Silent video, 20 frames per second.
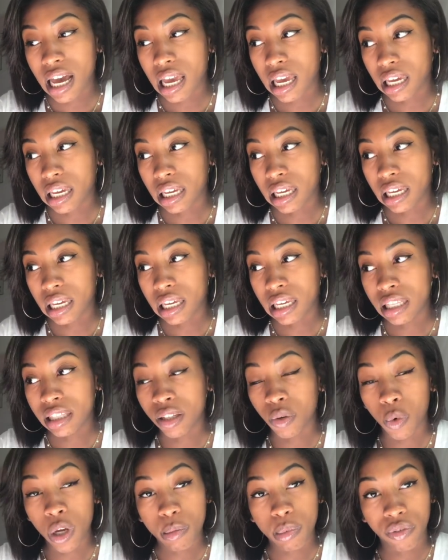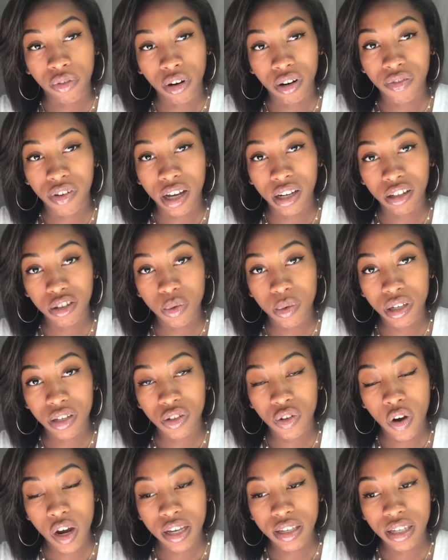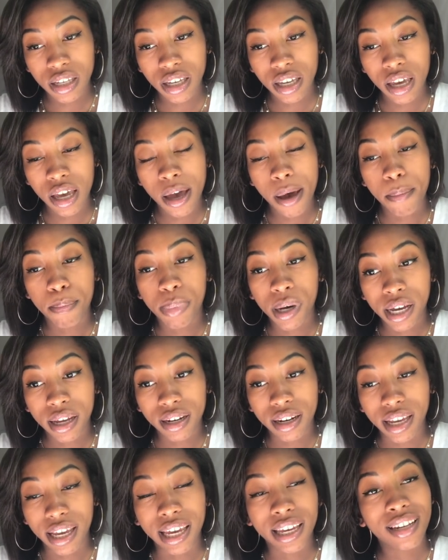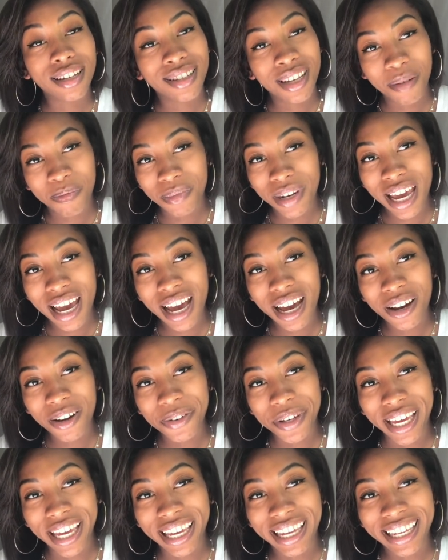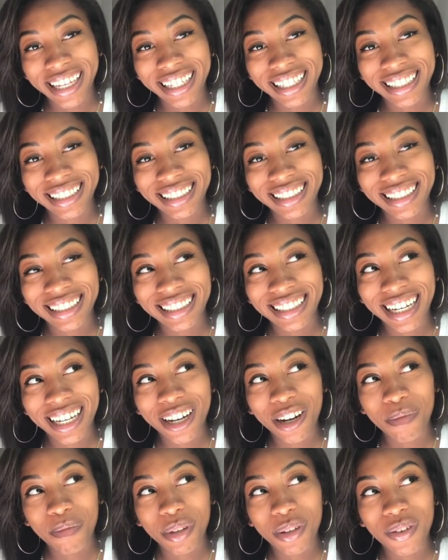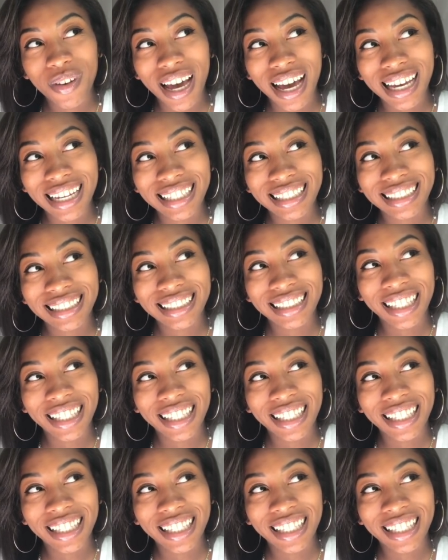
And the week before finals week is crazy. But it is up now, and I hope you guys